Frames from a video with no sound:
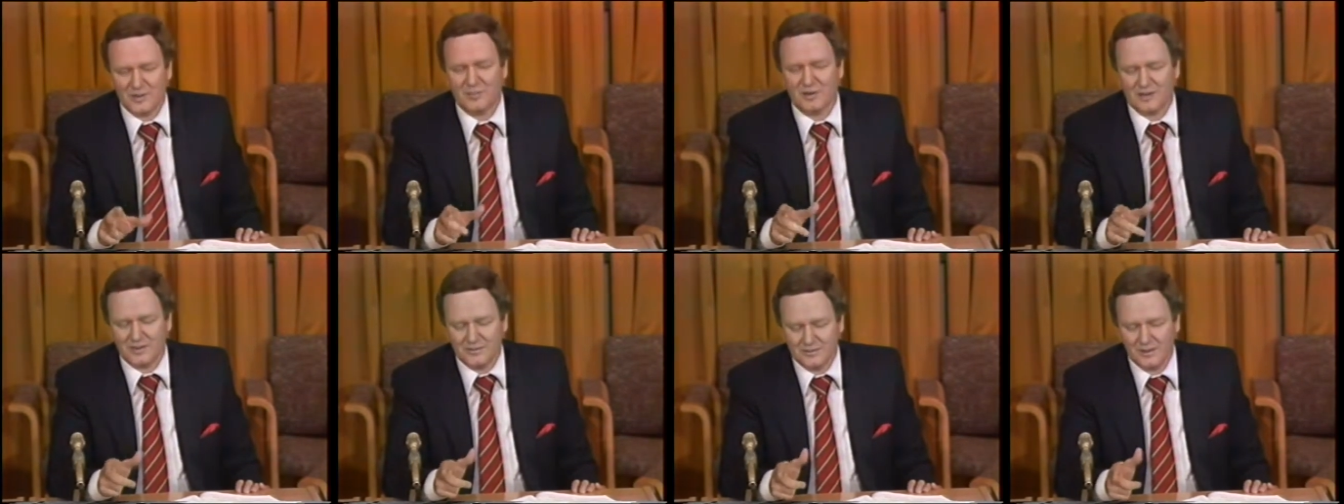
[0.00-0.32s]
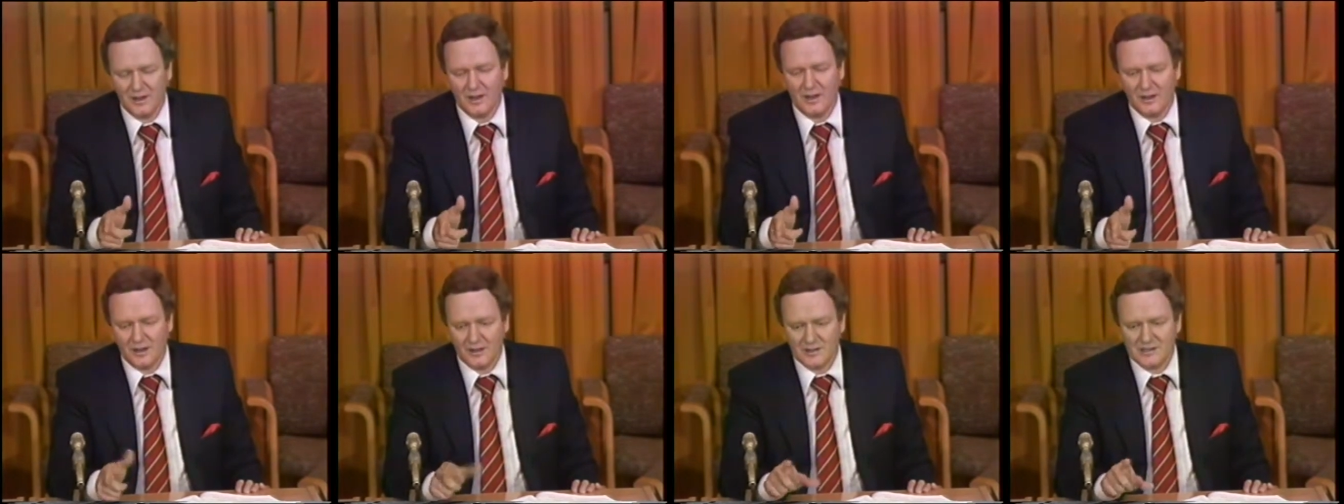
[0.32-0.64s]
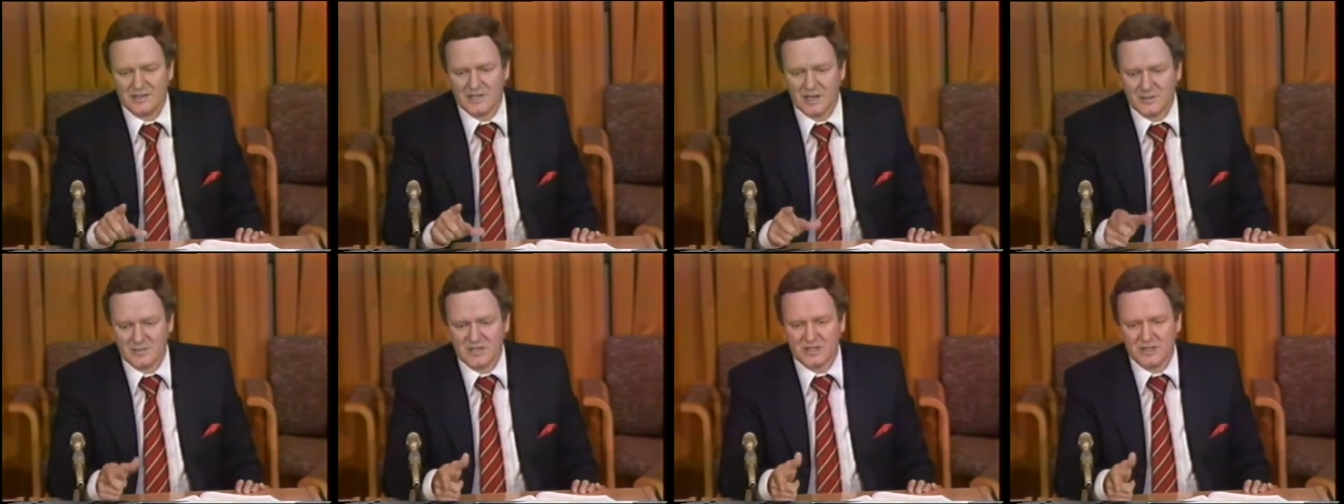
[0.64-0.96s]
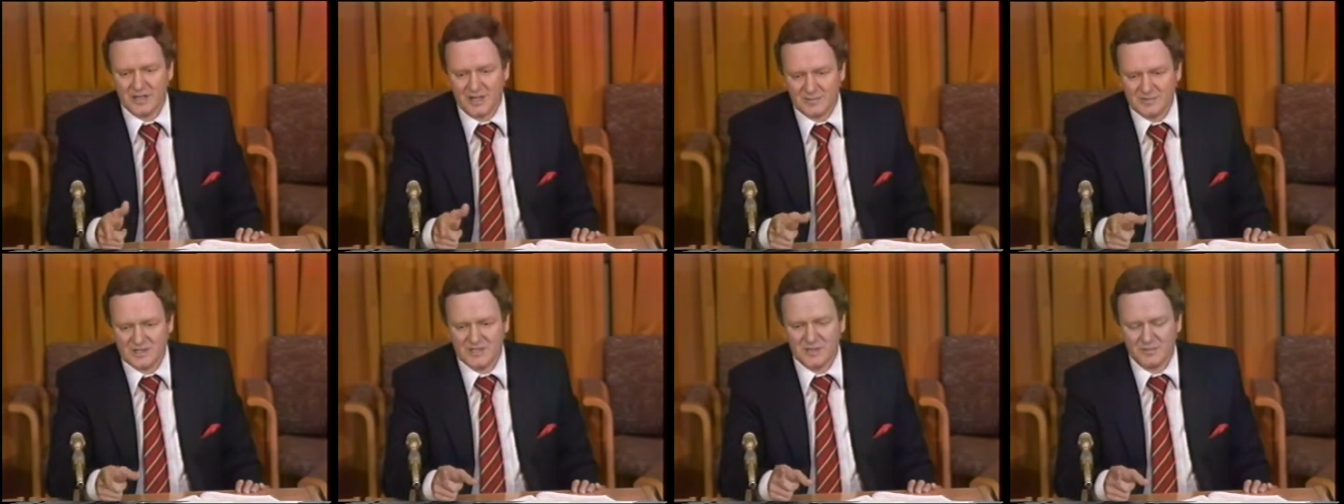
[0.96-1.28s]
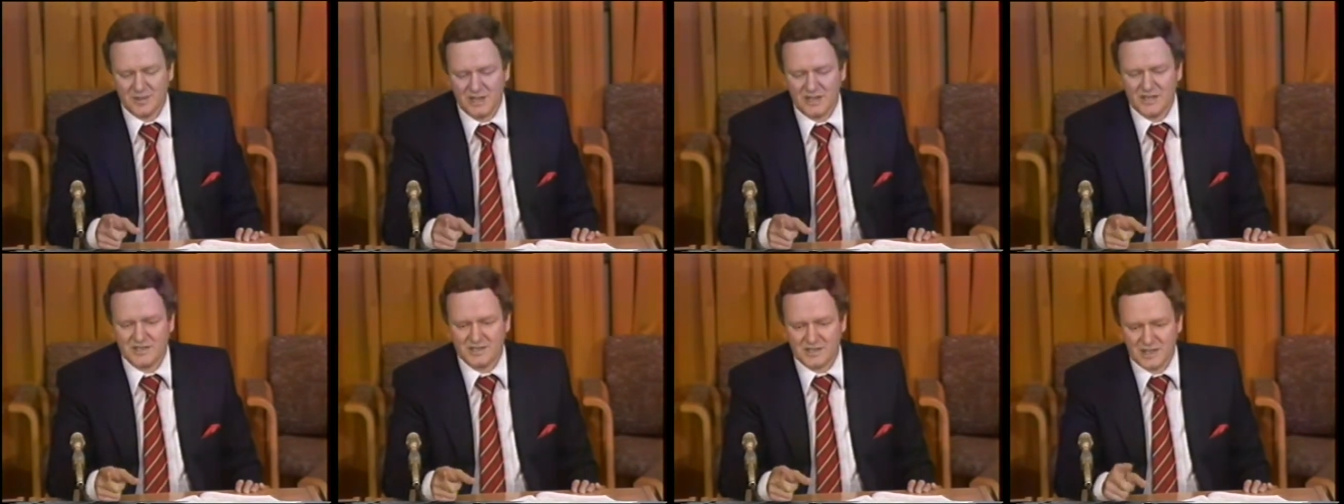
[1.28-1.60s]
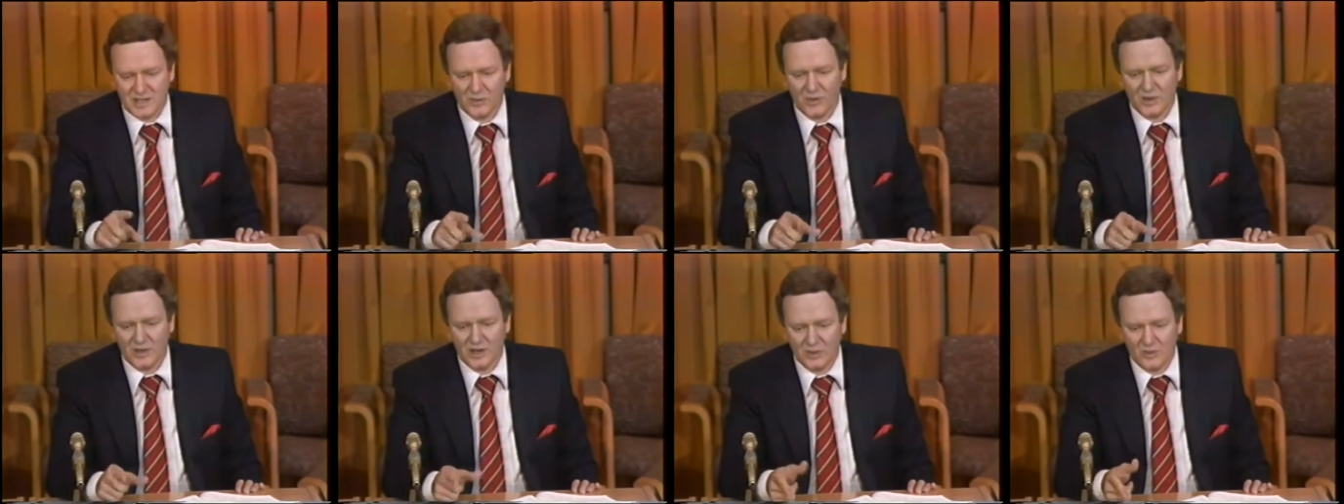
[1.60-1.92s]
But sometimes they may
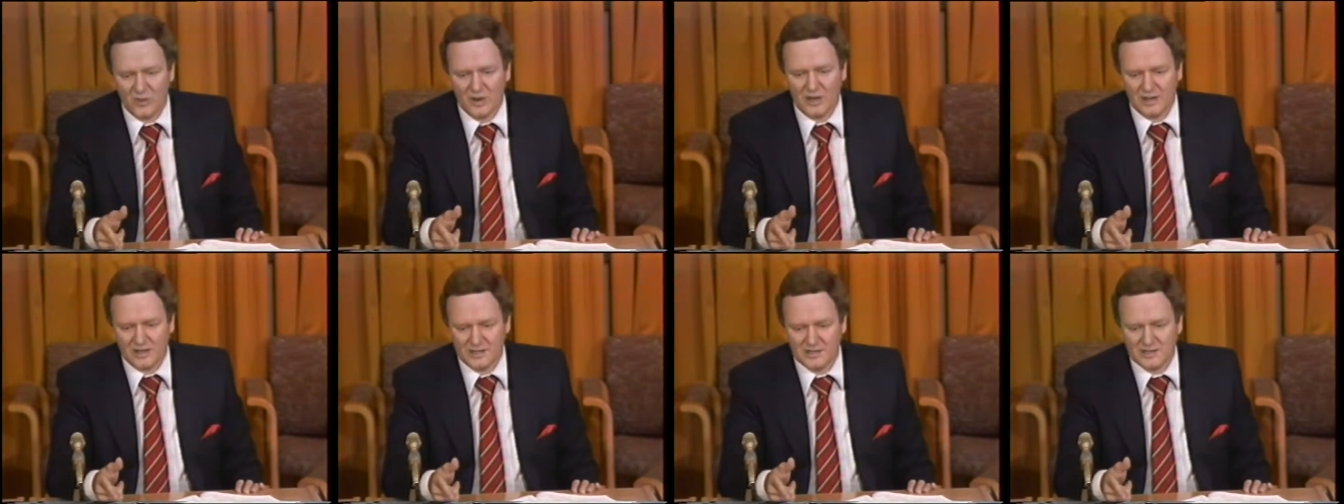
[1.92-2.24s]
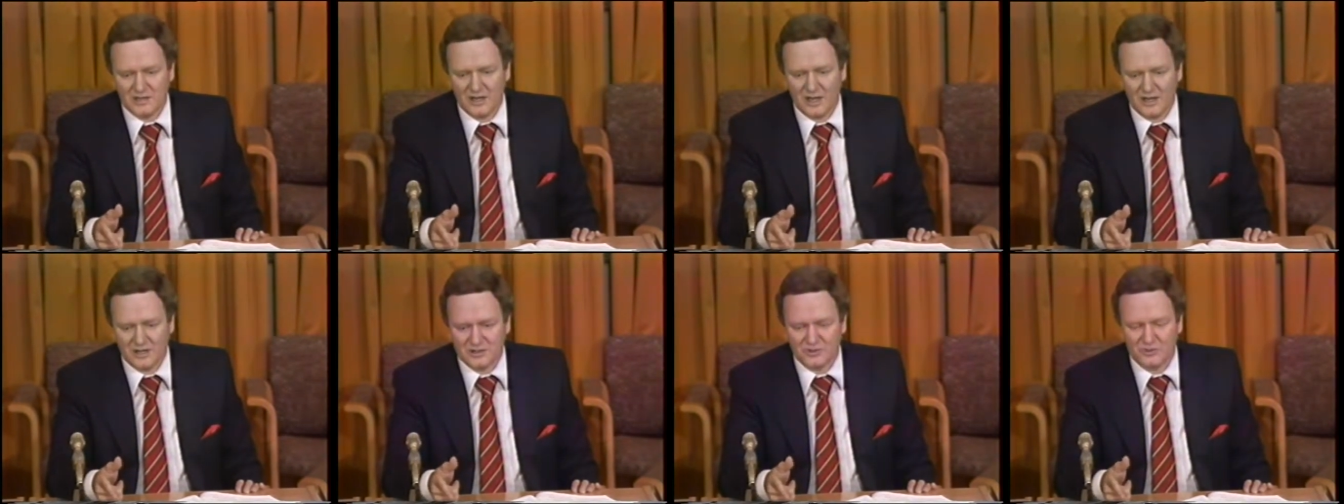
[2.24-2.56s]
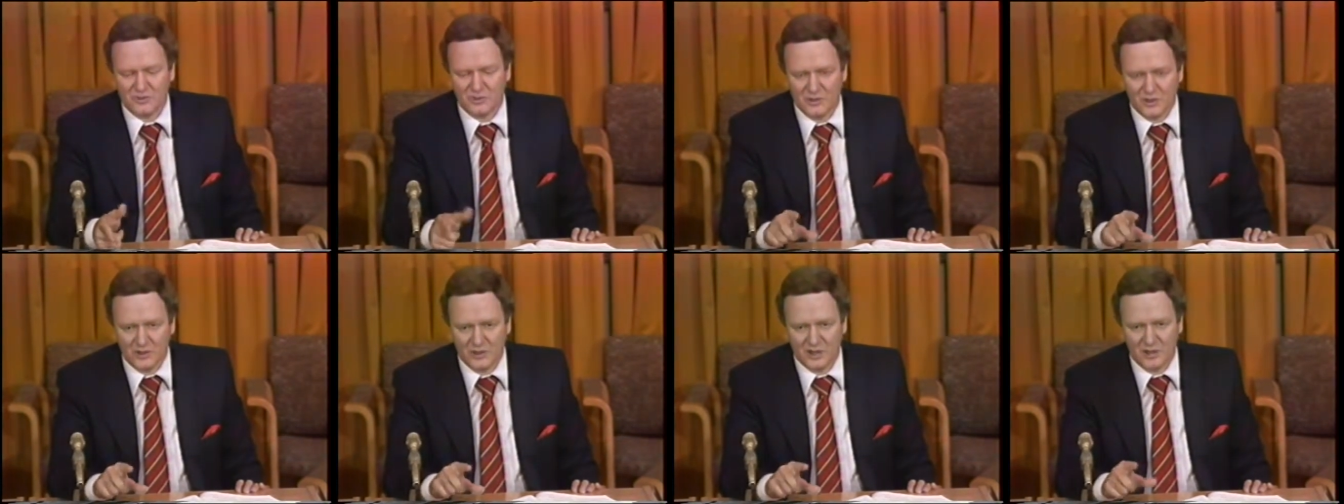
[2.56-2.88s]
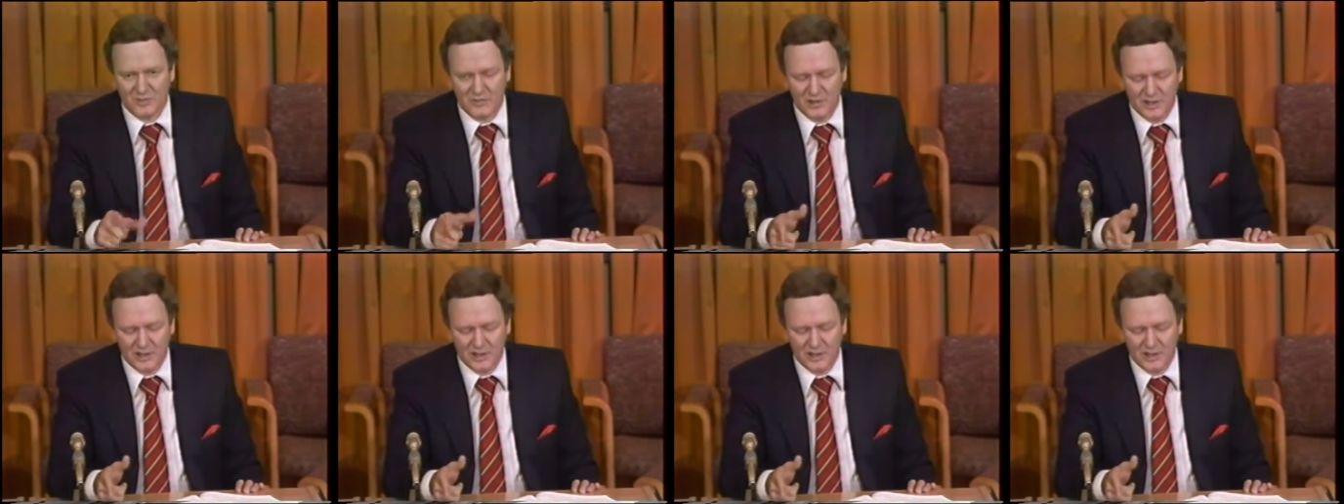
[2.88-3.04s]
say, well, I want to talk to a lawyer,